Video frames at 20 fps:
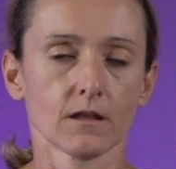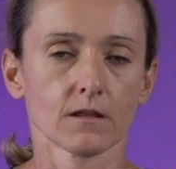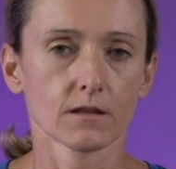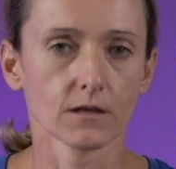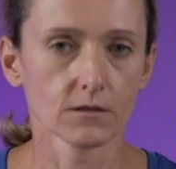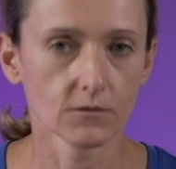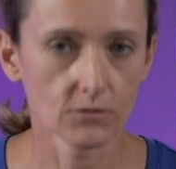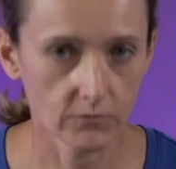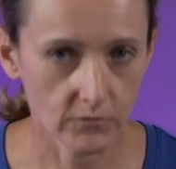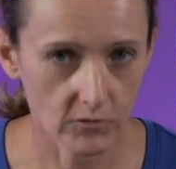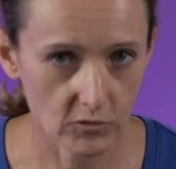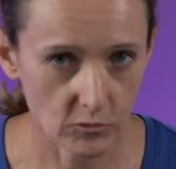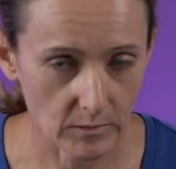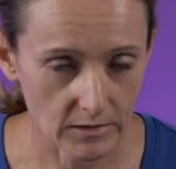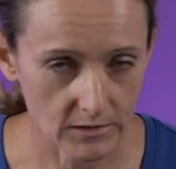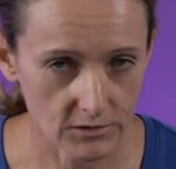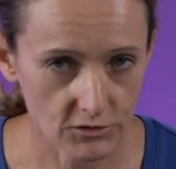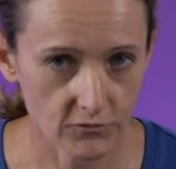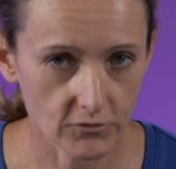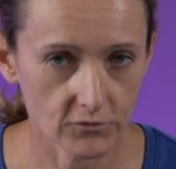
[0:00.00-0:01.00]
Thank you very
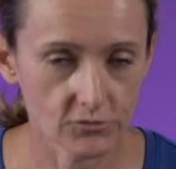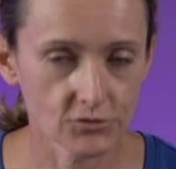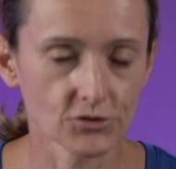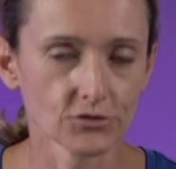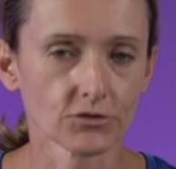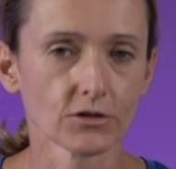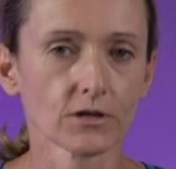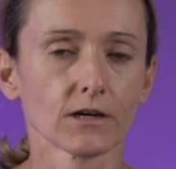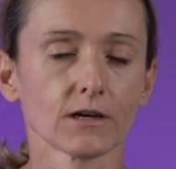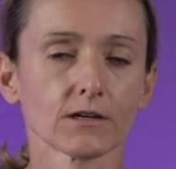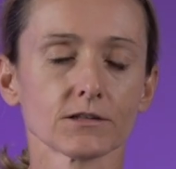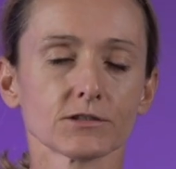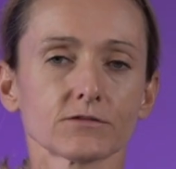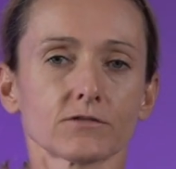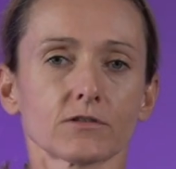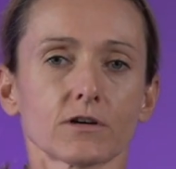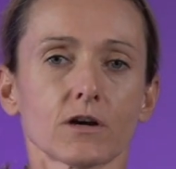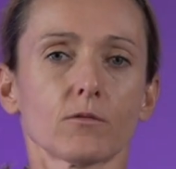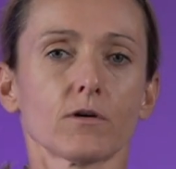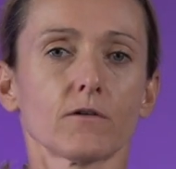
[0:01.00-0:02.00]
much for joining us
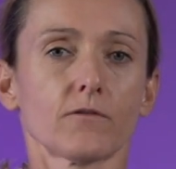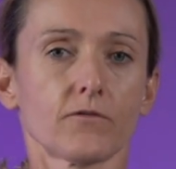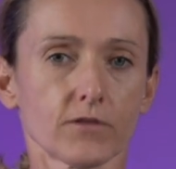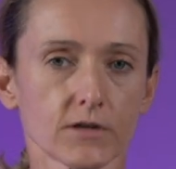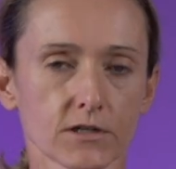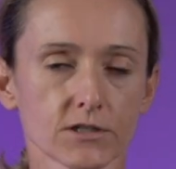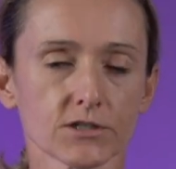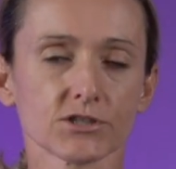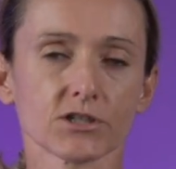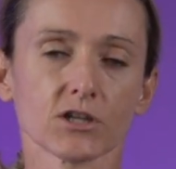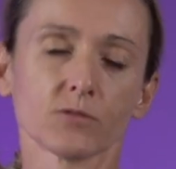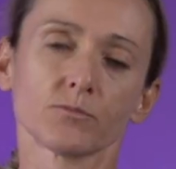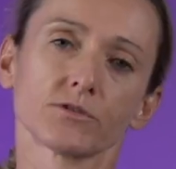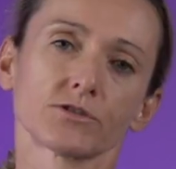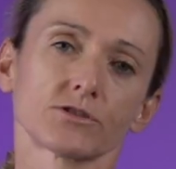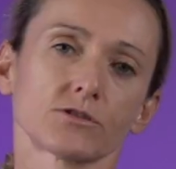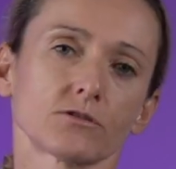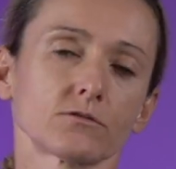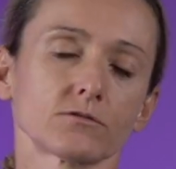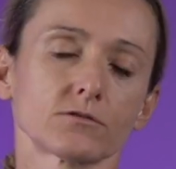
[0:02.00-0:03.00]
for our first
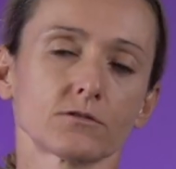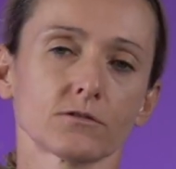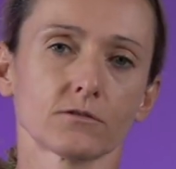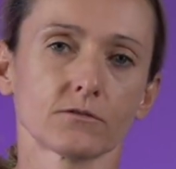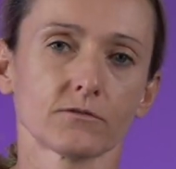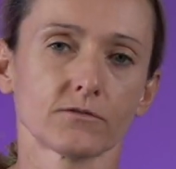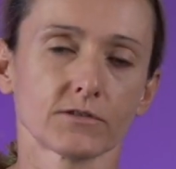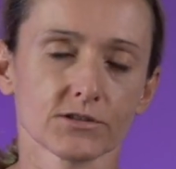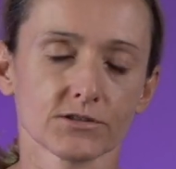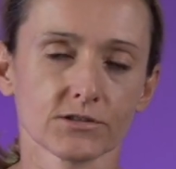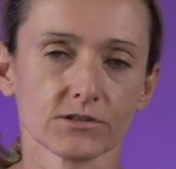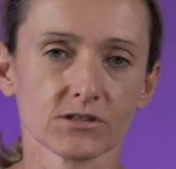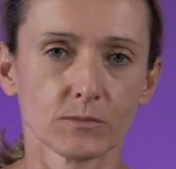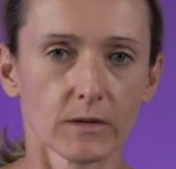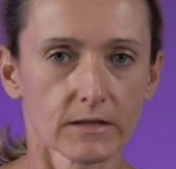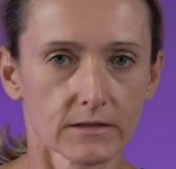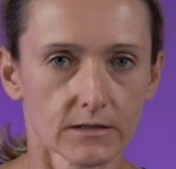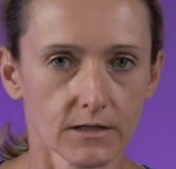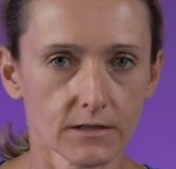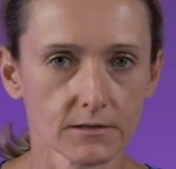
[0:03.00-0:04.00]
episode of Versus
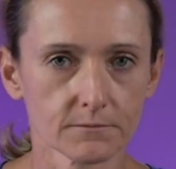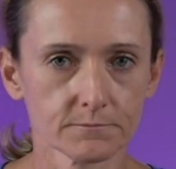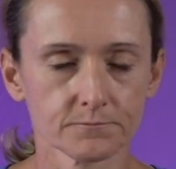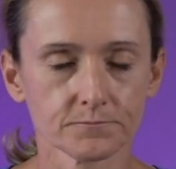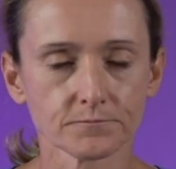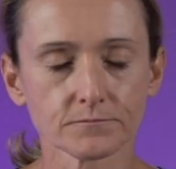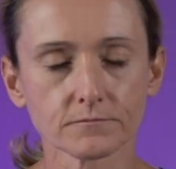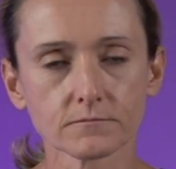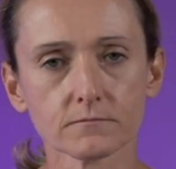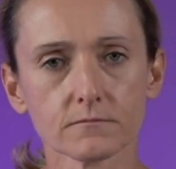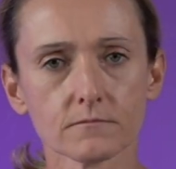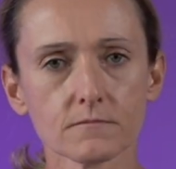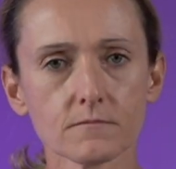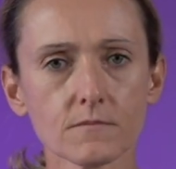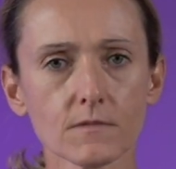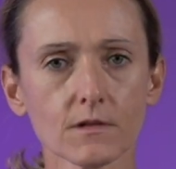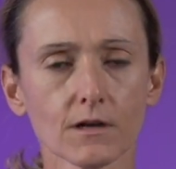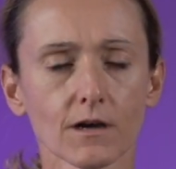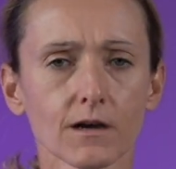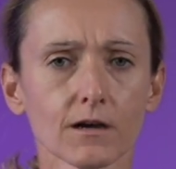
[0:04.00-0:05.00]
Monday.
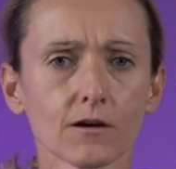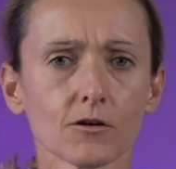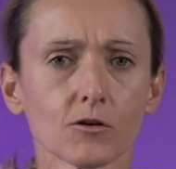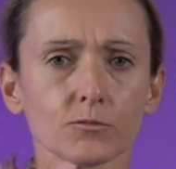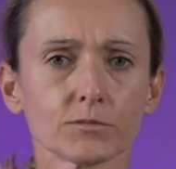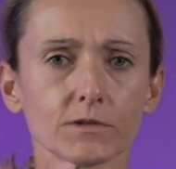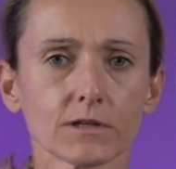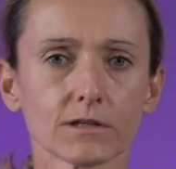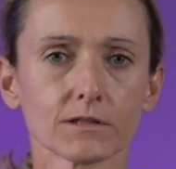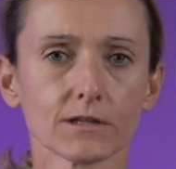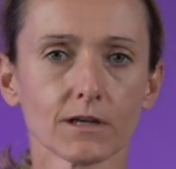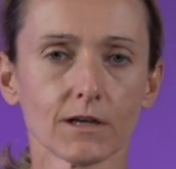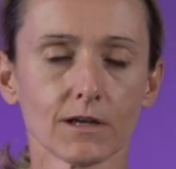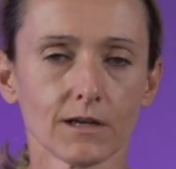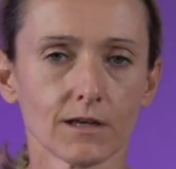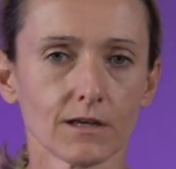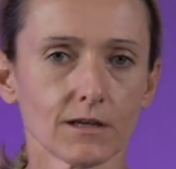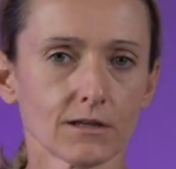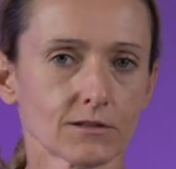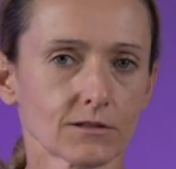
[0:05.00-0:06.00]
I hope that
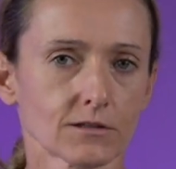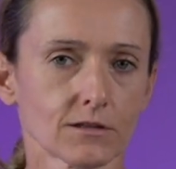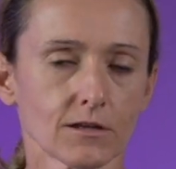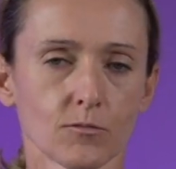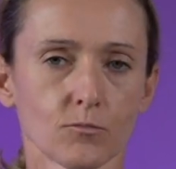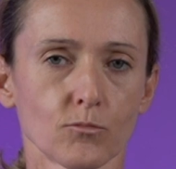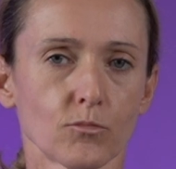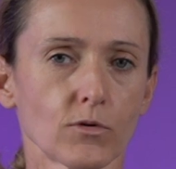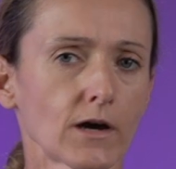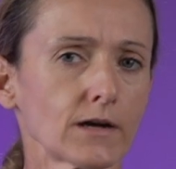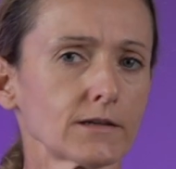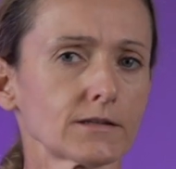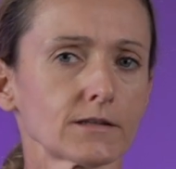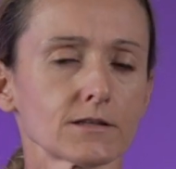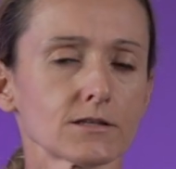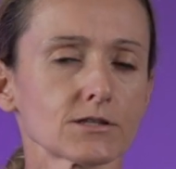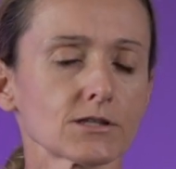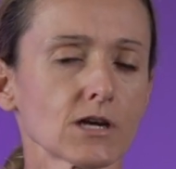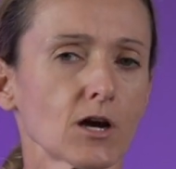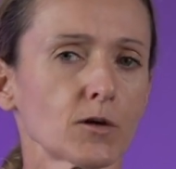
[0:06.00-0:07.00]
it
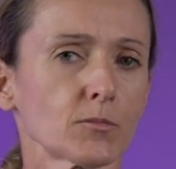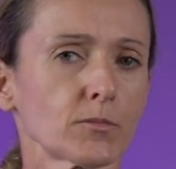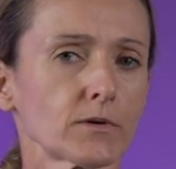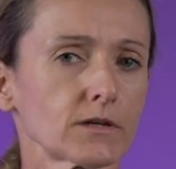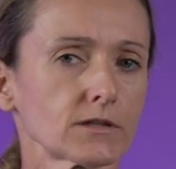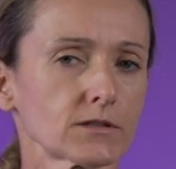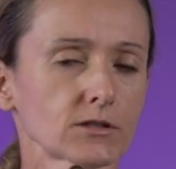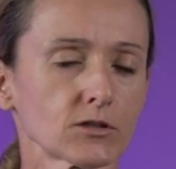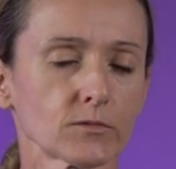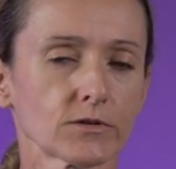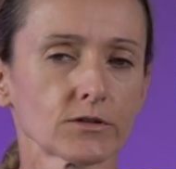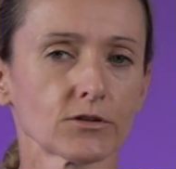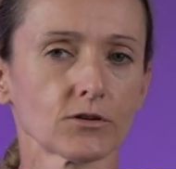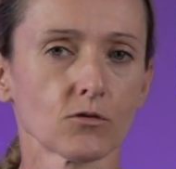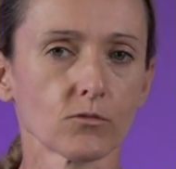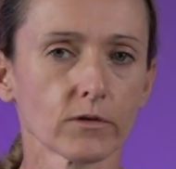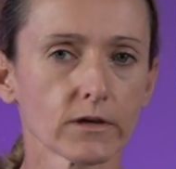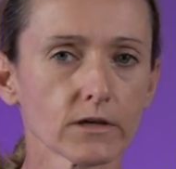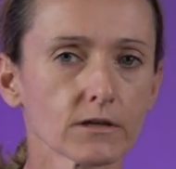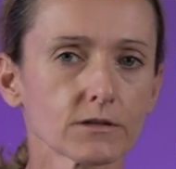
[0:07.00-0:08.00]
brightens up a little bit
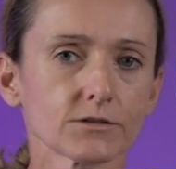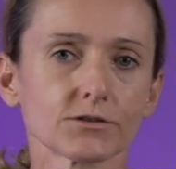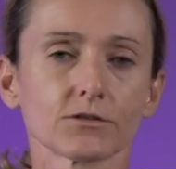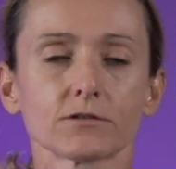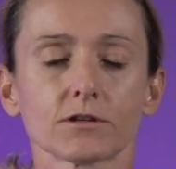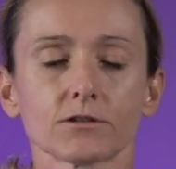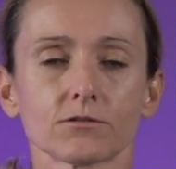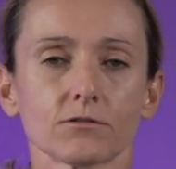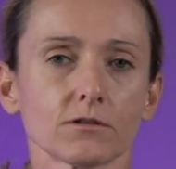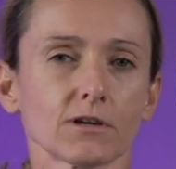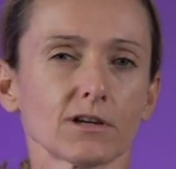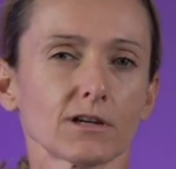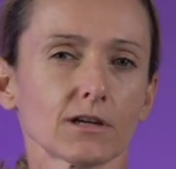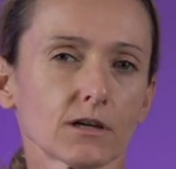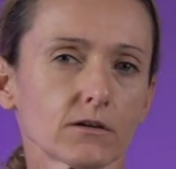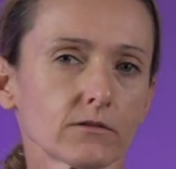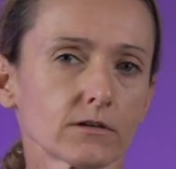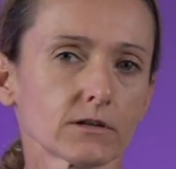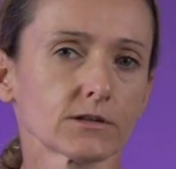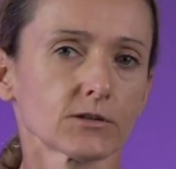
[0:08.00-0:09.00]
your week so that you can
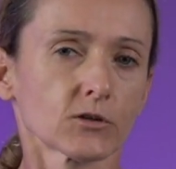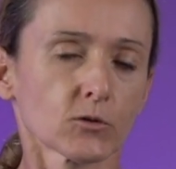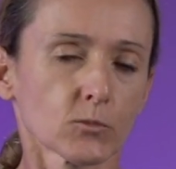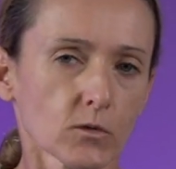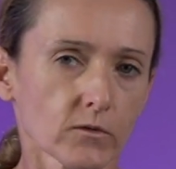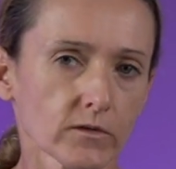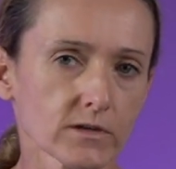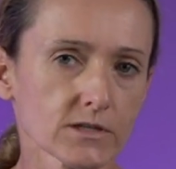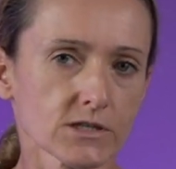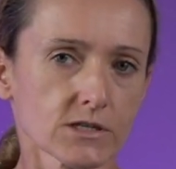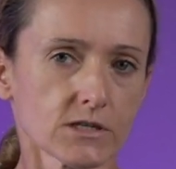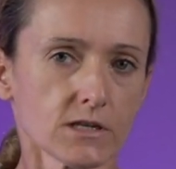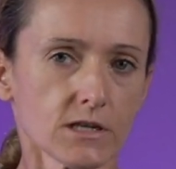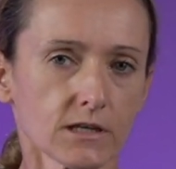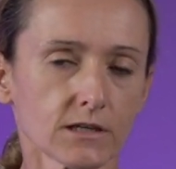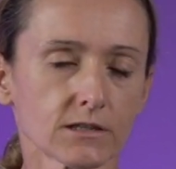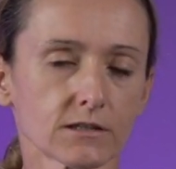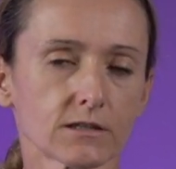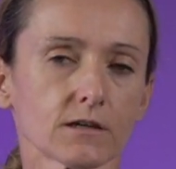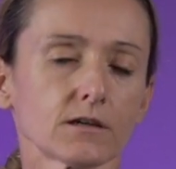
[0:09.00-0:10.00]
have a little bit of a
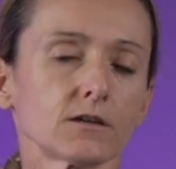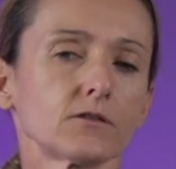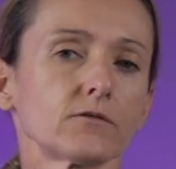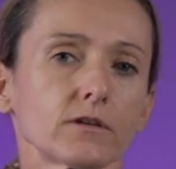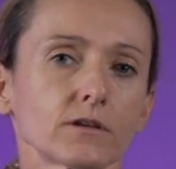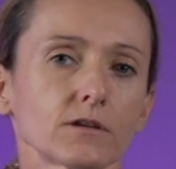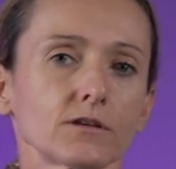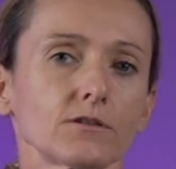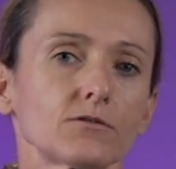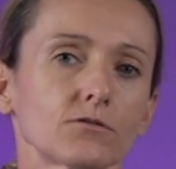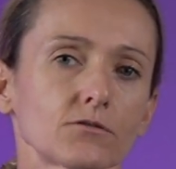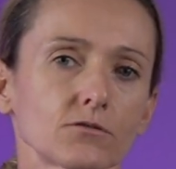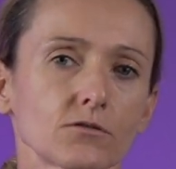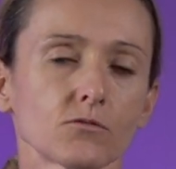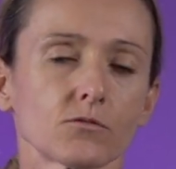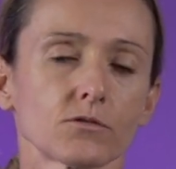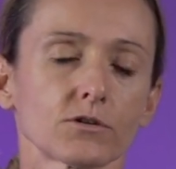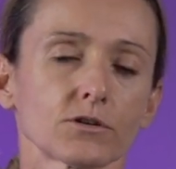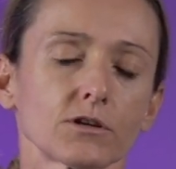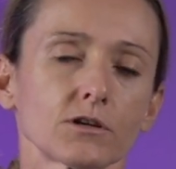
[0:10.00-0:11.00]
sneak diving into your
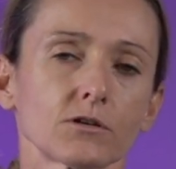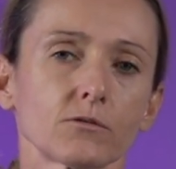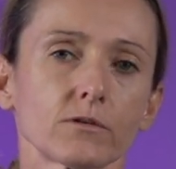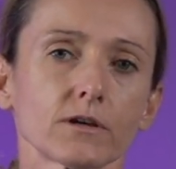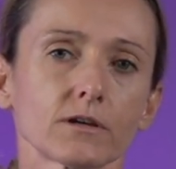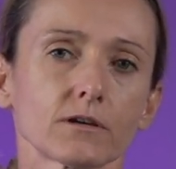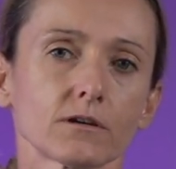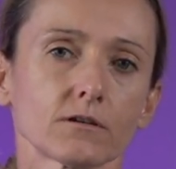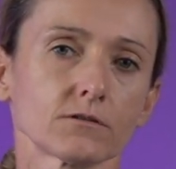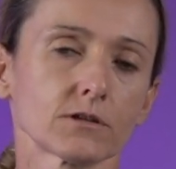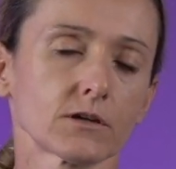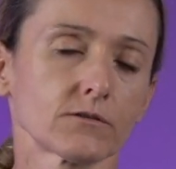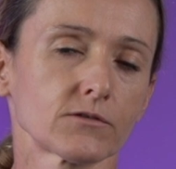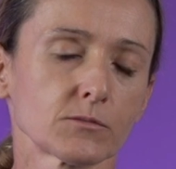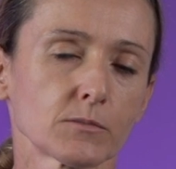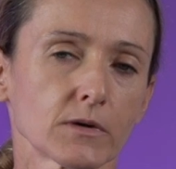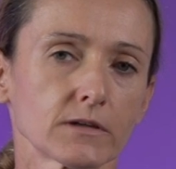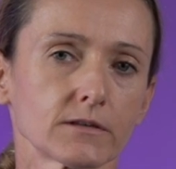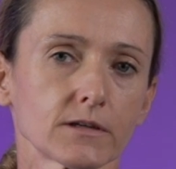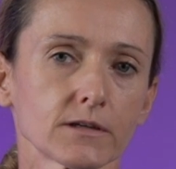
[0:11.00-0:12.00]
working week on
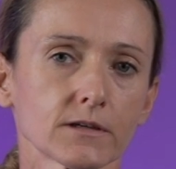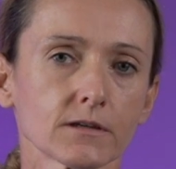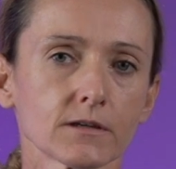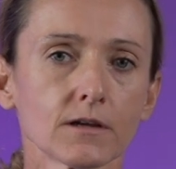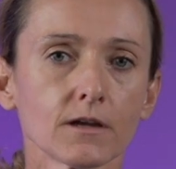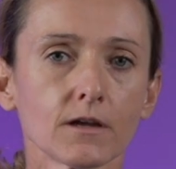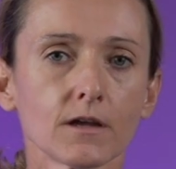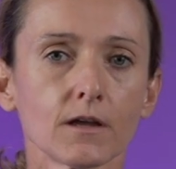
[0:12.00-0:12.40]
every Monday.